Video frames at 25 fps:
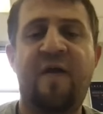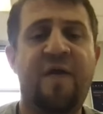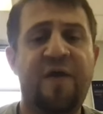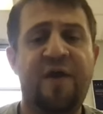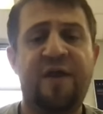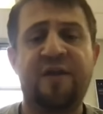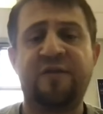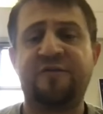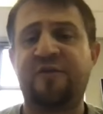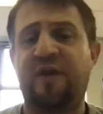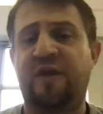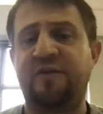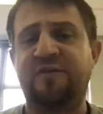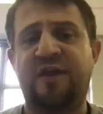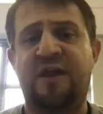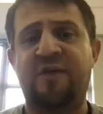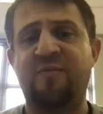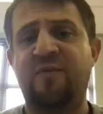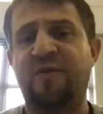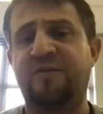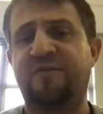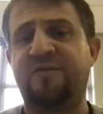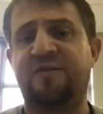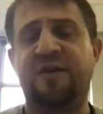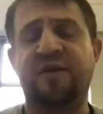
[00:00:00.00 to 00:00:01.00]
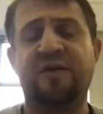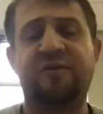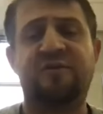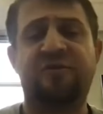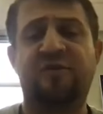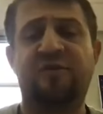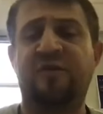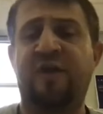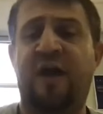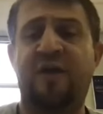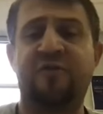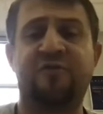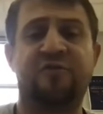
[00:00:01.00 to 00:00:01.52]
And it's like Damian said,
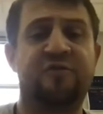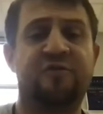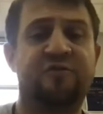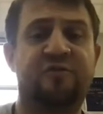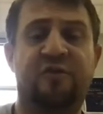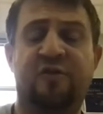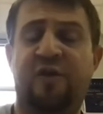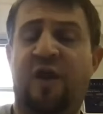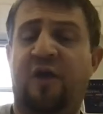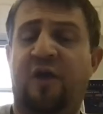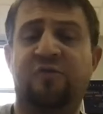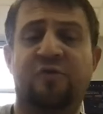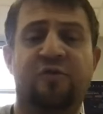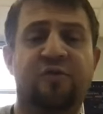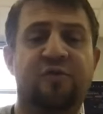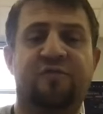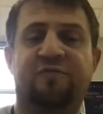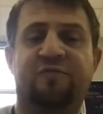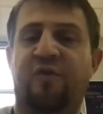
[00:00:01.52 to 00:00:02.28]
you're not really